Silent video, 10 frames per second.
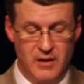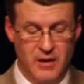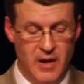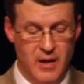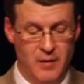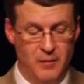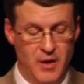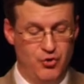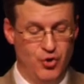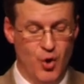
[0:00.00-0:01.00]
and
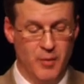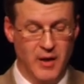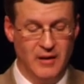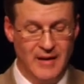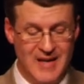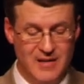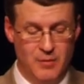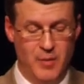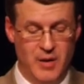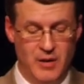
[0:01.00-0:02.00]
genomic
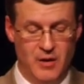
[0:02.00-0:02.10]
enlightenment in